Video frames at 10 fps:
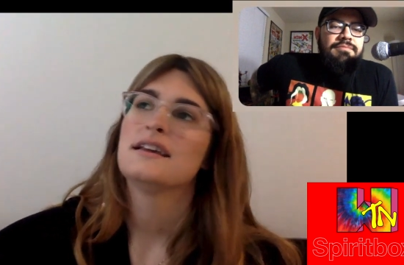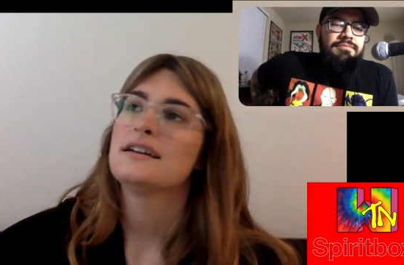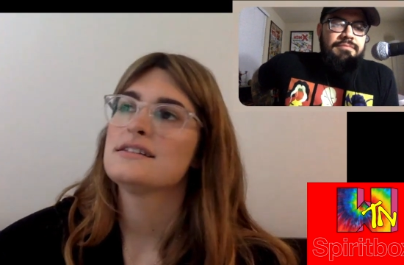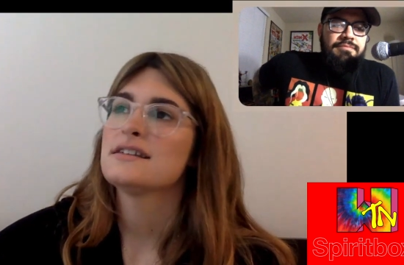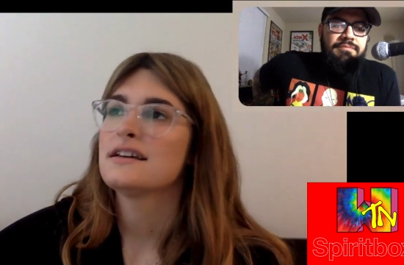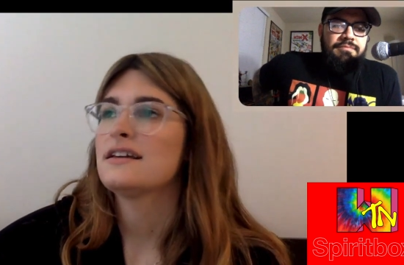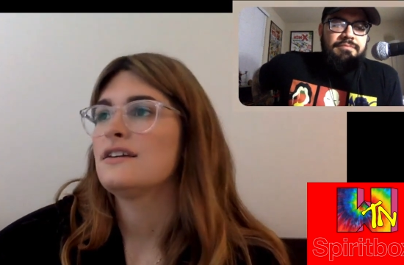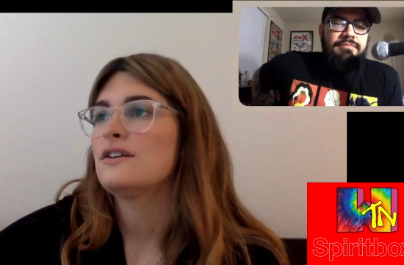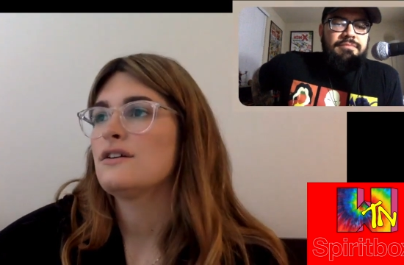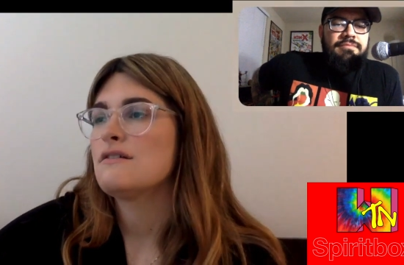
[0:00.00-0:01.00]
Speaker 1: that it's
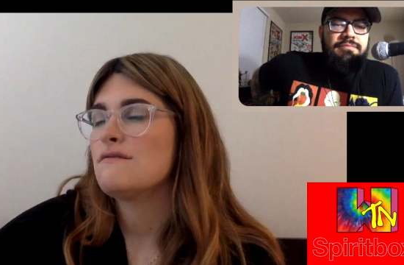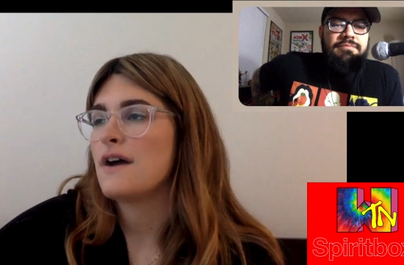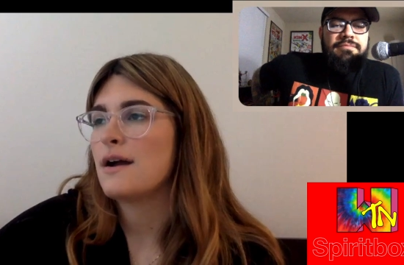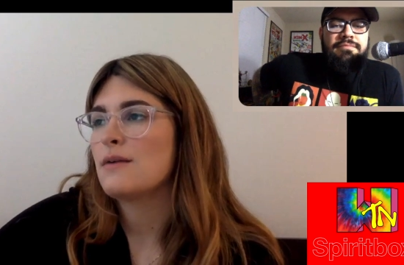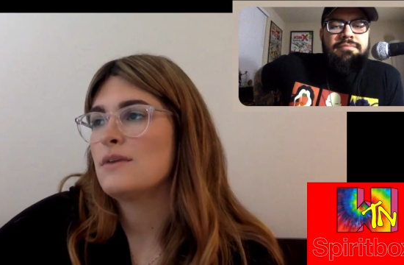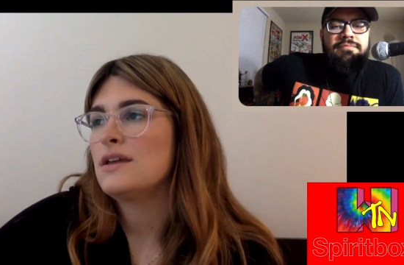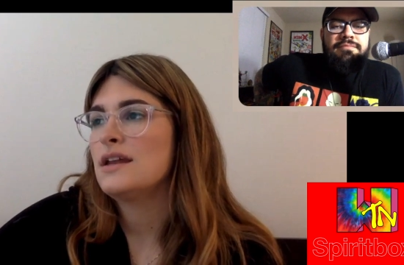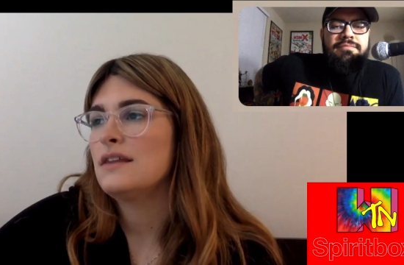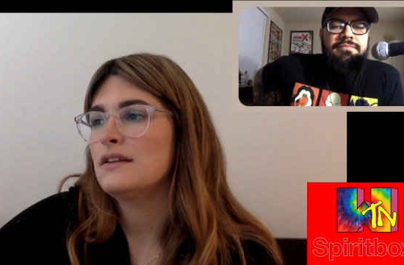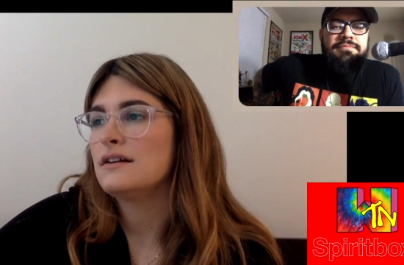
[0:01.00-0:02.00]
like your
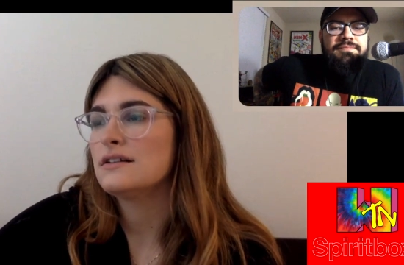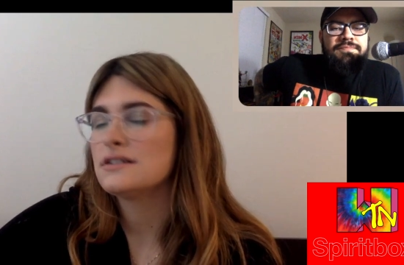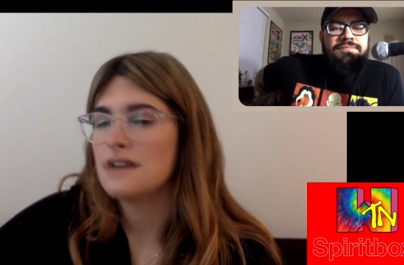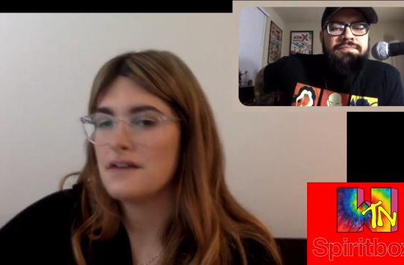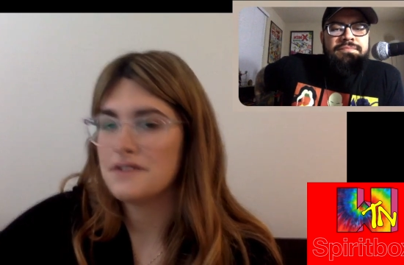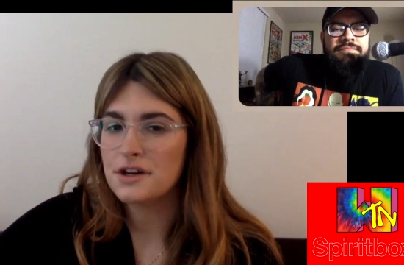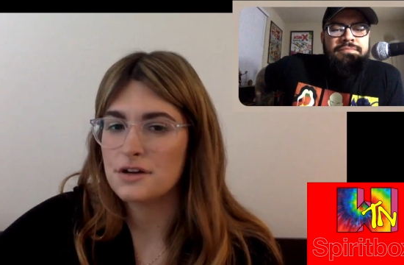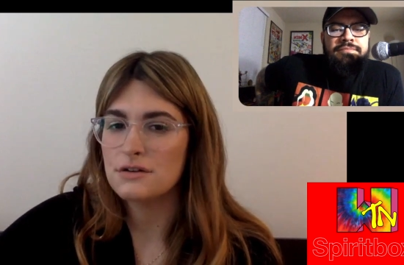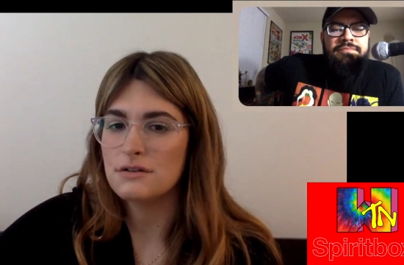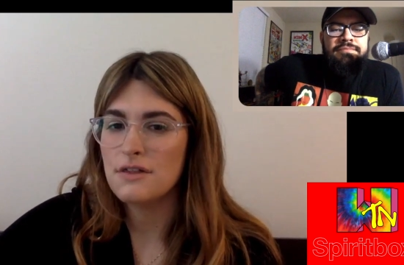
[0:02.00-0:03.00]
environment and then also having a
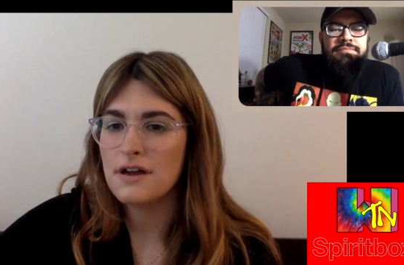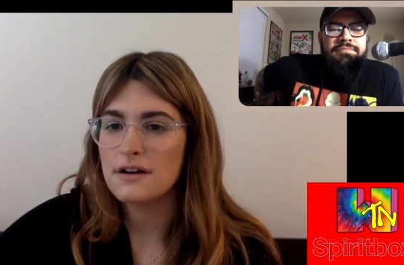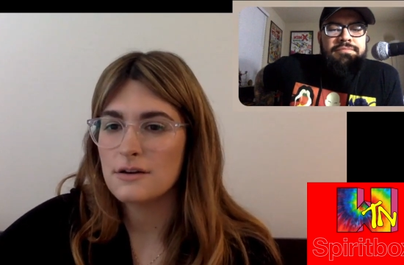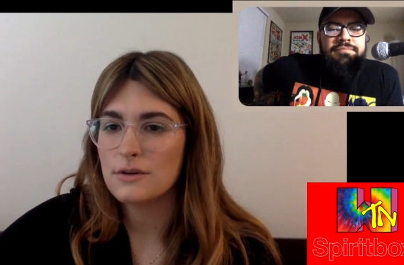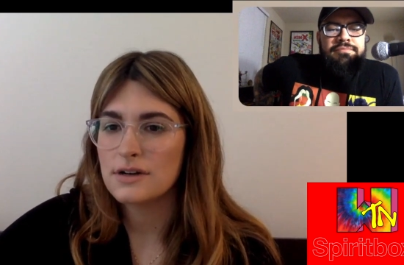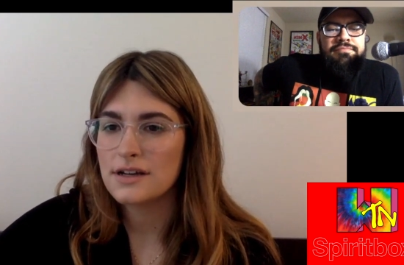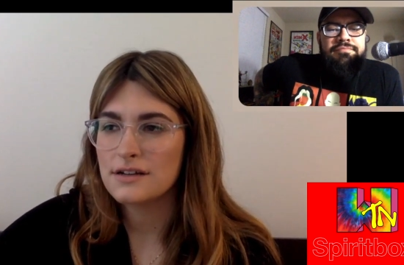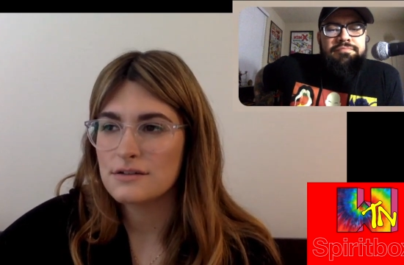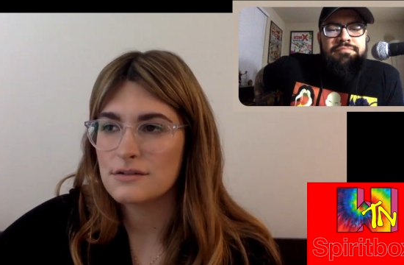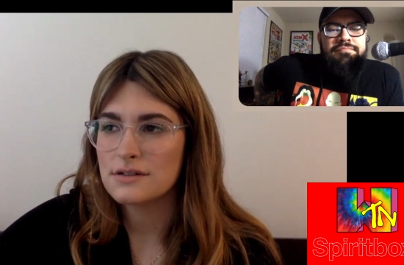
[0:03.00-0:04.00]
goal that you're
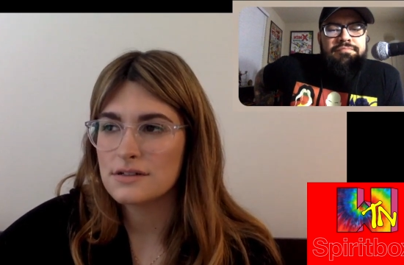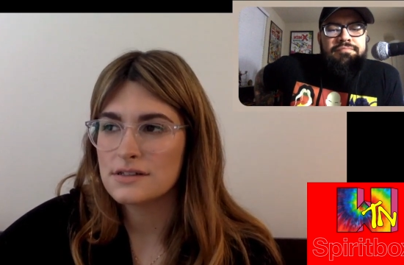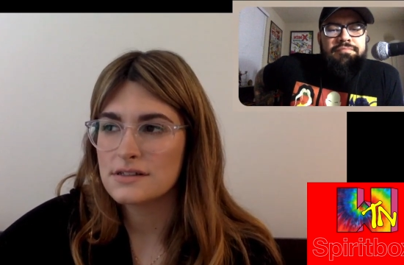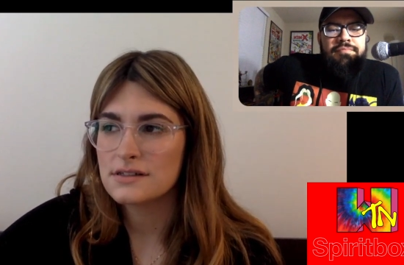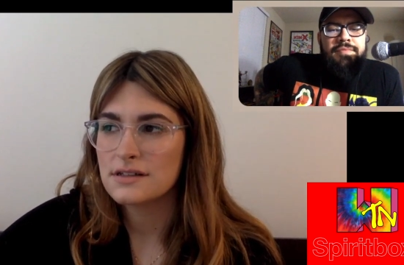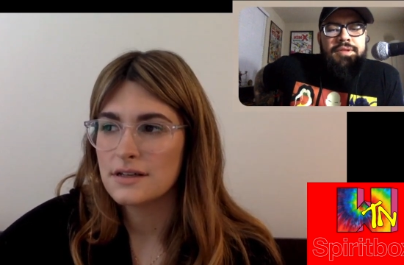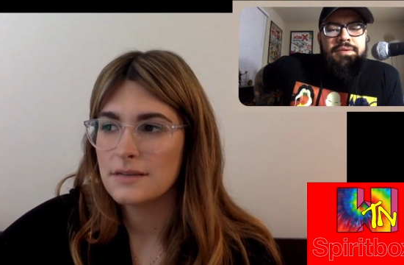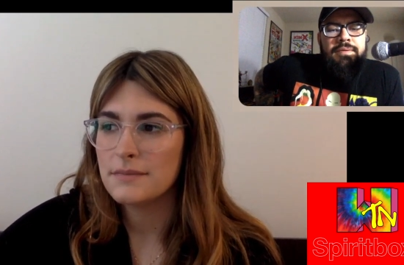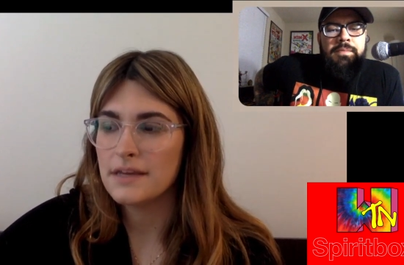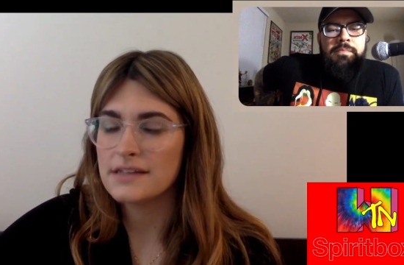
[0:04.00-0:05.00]
working towards
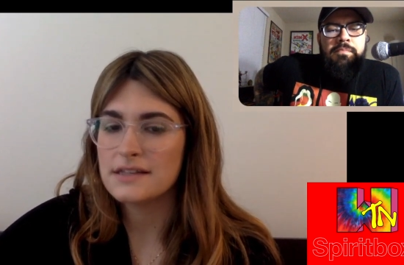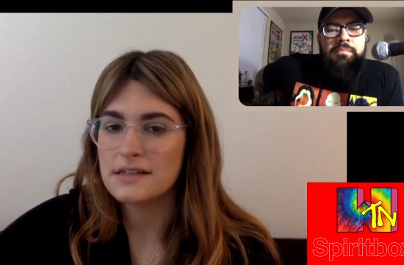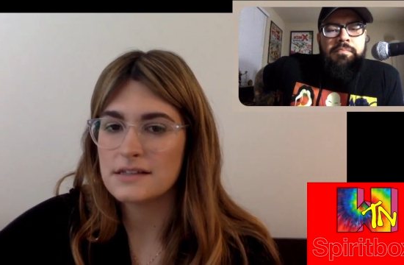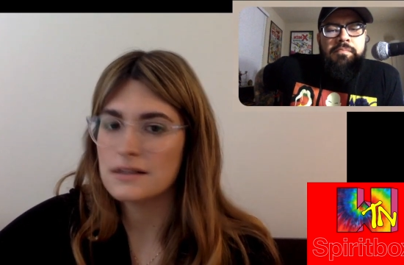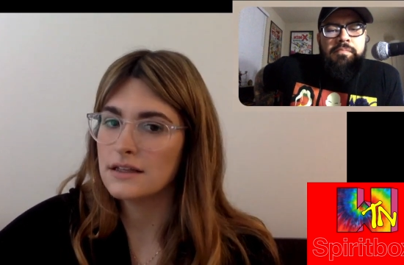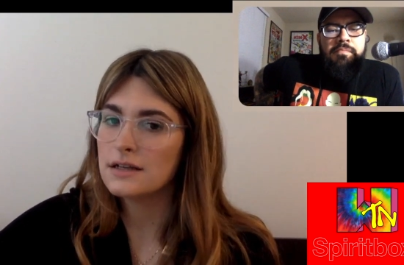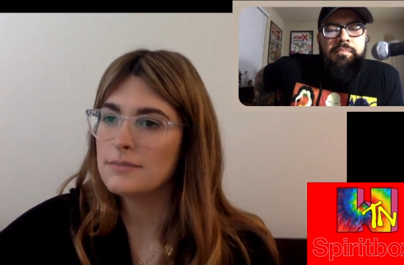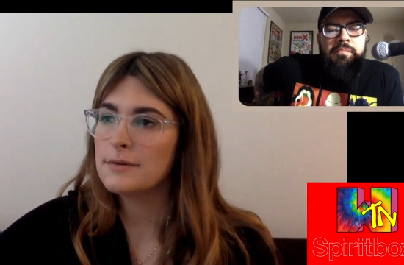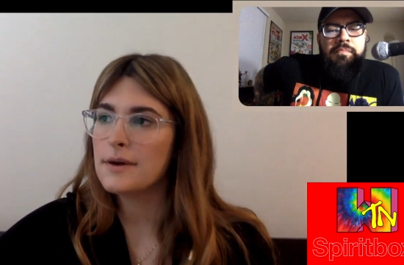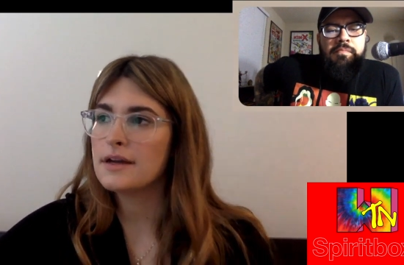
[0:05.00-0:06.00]
makes things a
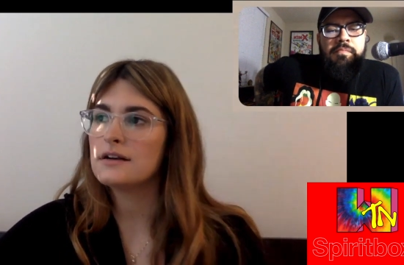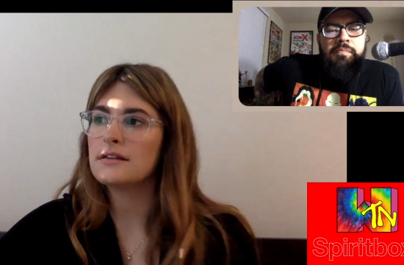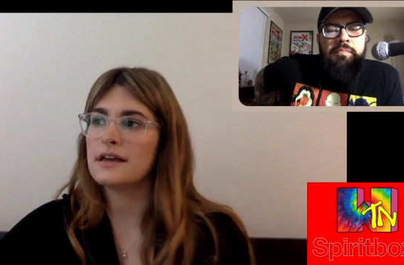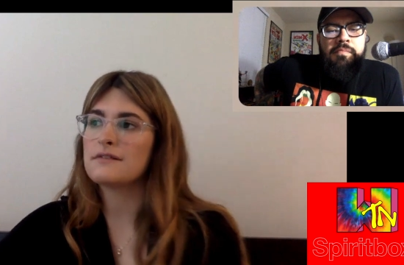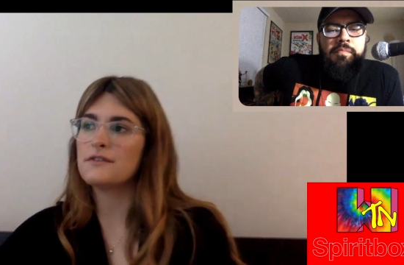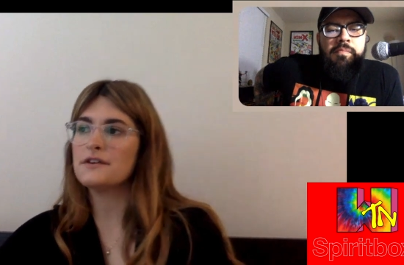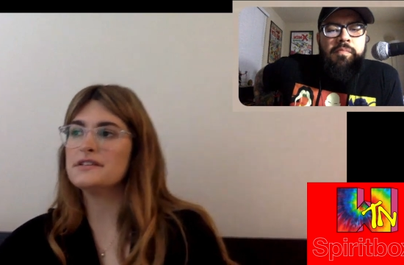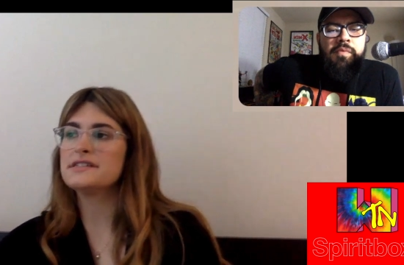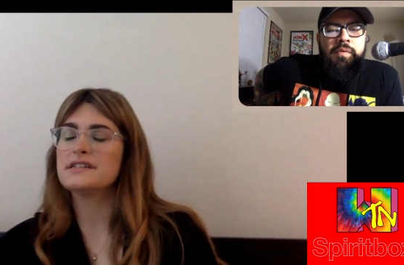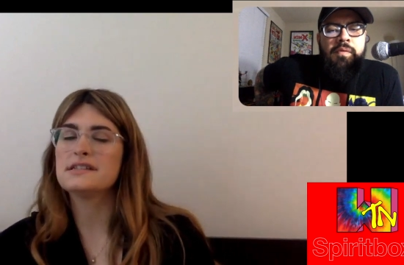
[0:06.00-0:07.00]
little bit better. Like for
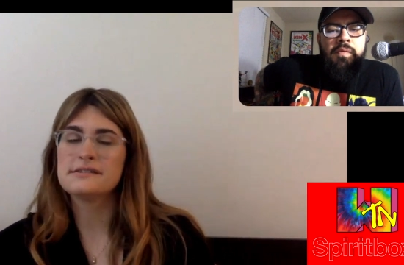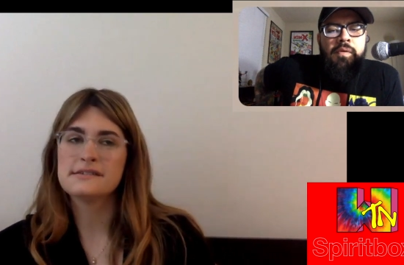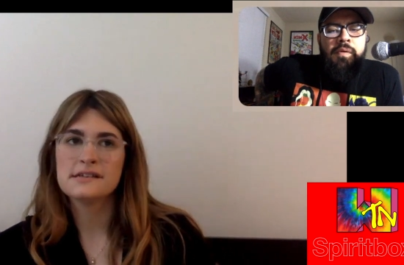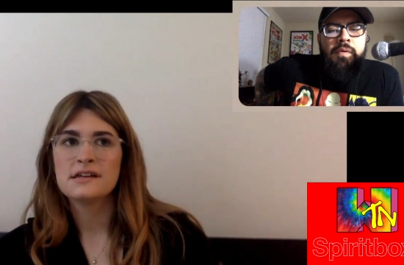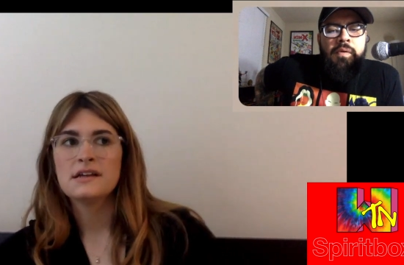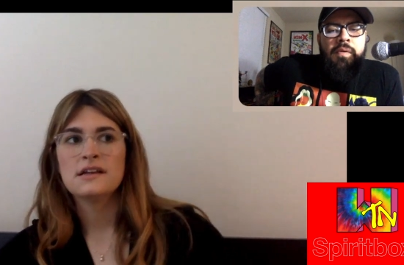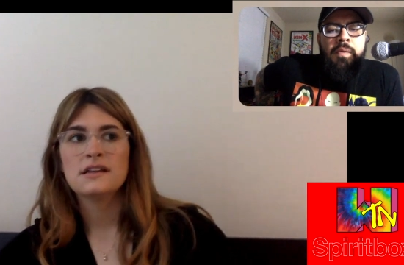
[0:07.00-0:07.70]
instance,